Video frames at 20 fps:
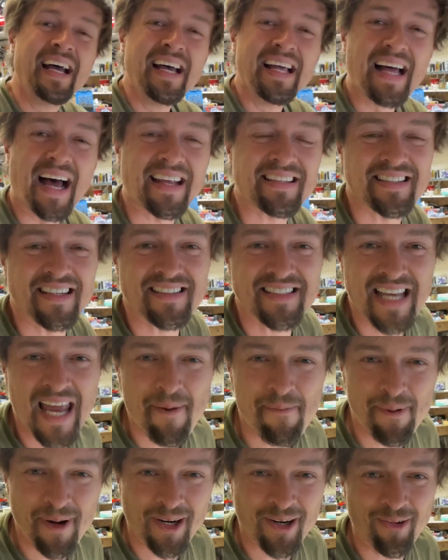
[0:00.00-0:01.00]
That's a
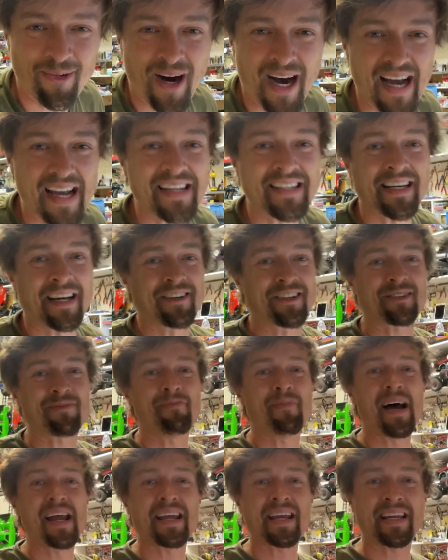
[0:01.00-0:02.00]
typical hater, just
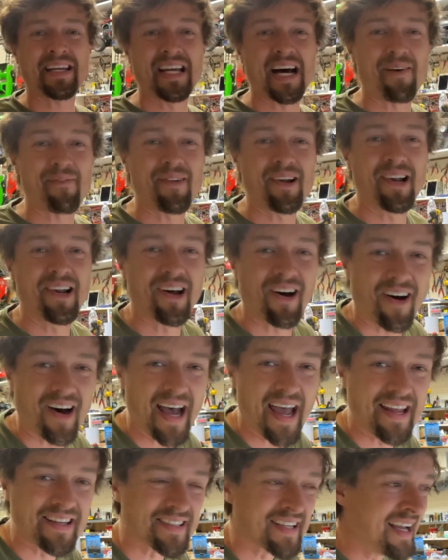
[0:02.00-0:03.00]
making up
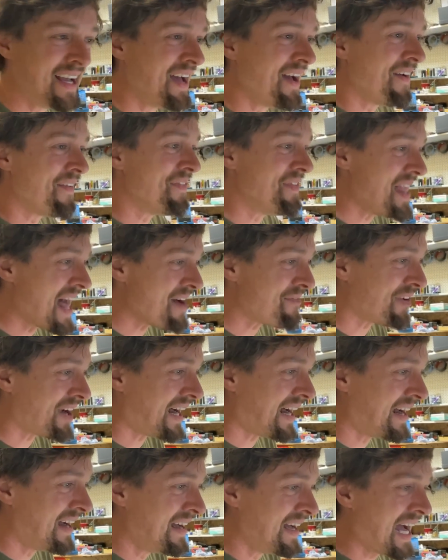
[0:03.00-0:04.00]
lies.
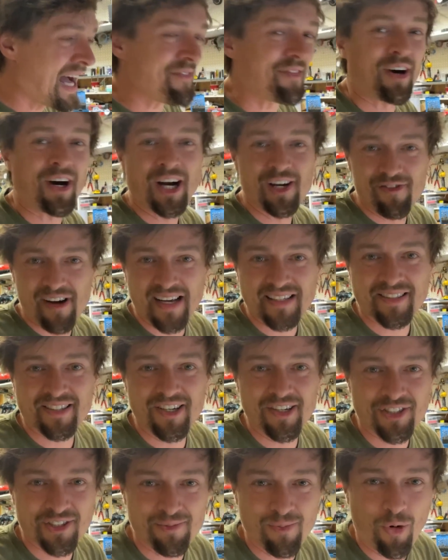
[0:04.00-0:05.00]
Never have I harassed
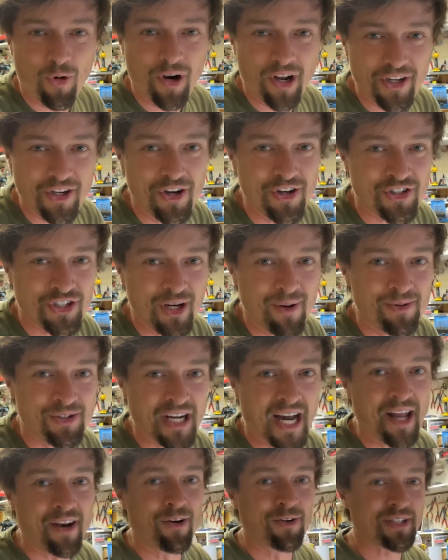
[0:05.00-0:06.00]
these smaller YouTube
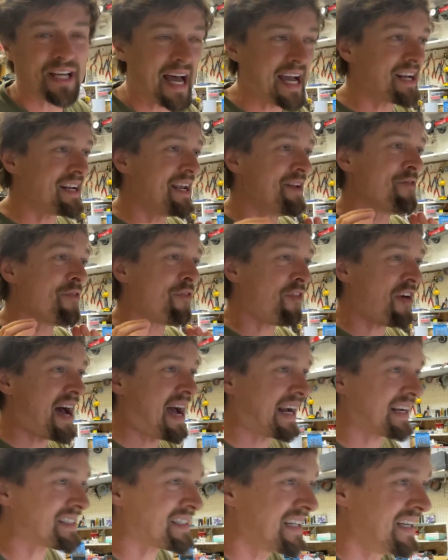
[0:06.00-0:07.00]
channels. In
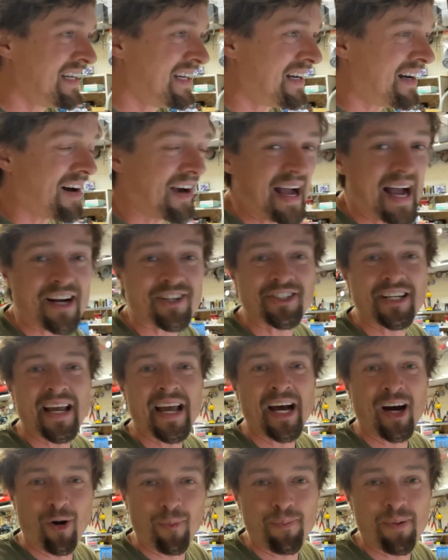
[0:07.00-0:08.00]
fact, I actually
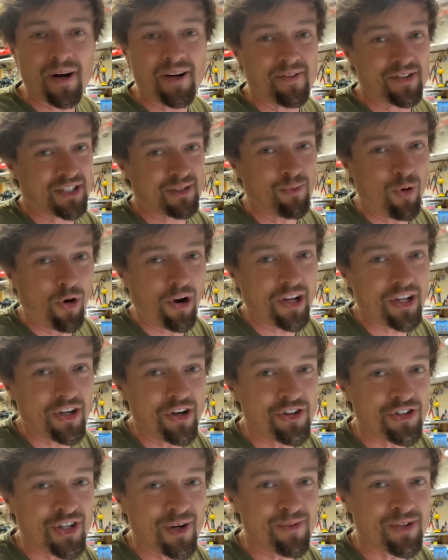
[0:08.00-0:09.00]
help smaller
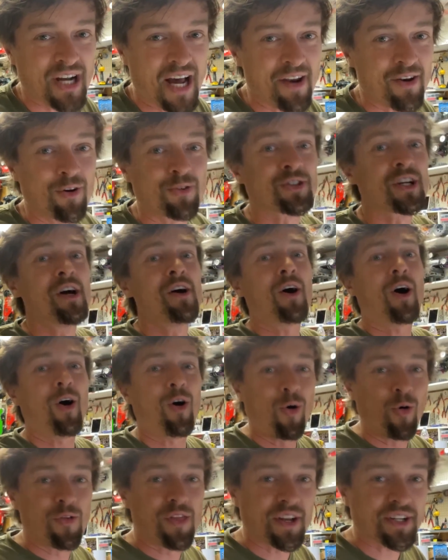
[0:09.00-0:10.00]
YouTube channels
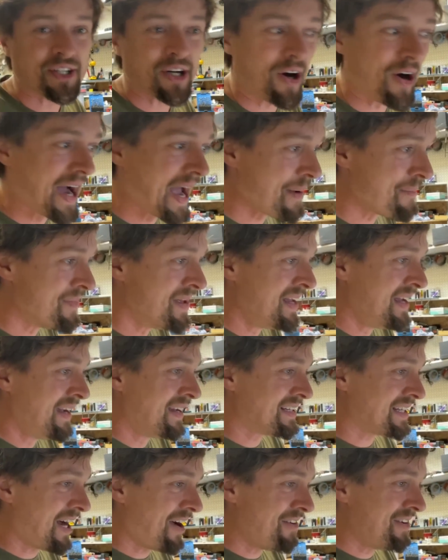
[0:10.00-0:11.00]
all the time.
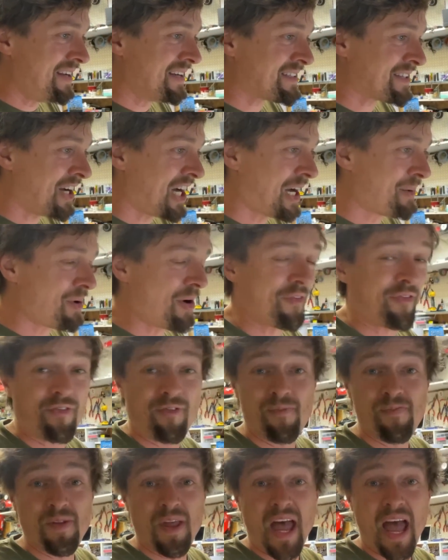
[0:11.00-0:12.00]
The only time I've
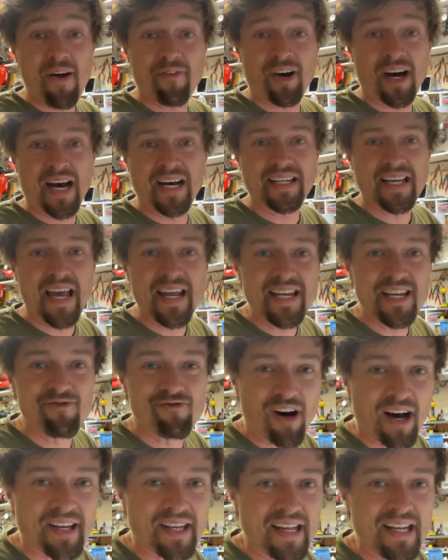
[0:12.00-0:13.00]
ever had any
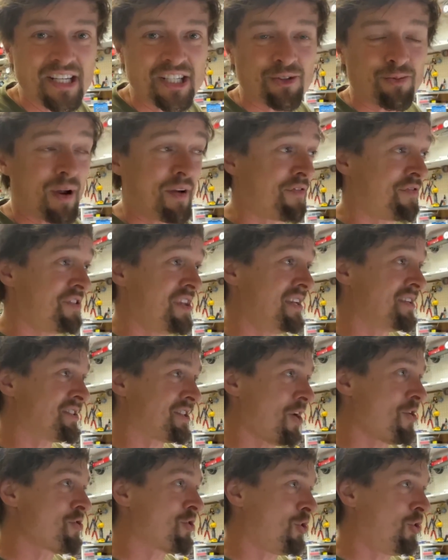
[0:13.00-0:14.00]
run-ins with these
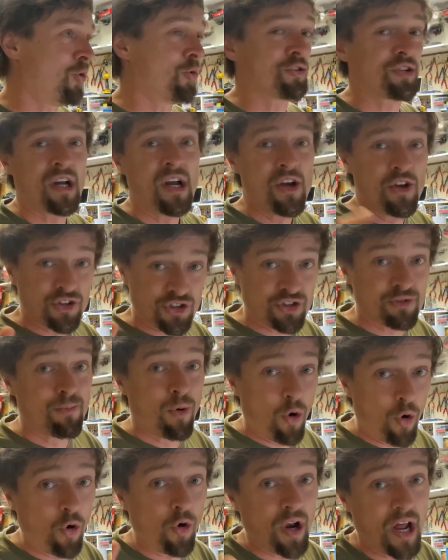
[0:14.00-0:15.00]
so-called
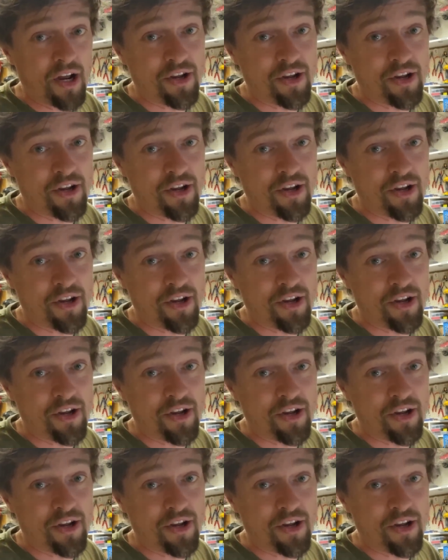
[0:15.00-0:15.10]
smaller